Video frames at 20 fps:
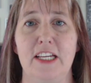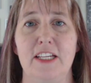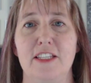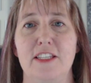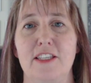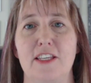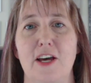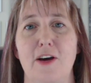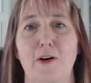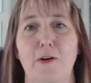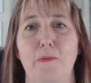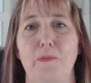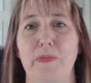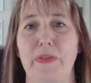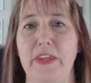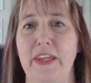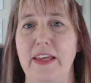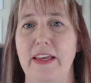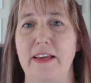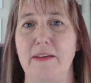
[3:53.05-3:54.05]
So
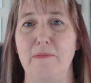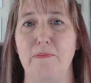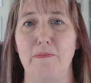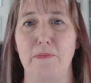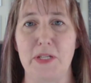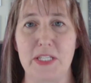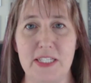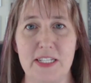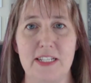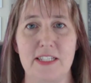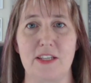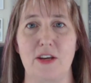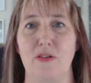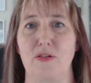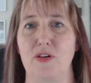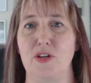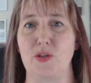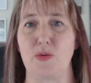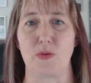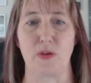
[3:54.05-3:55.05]
business
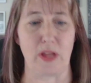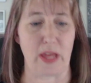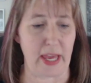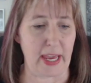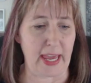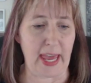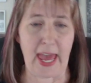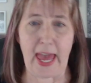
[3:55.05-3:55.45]
owners were like,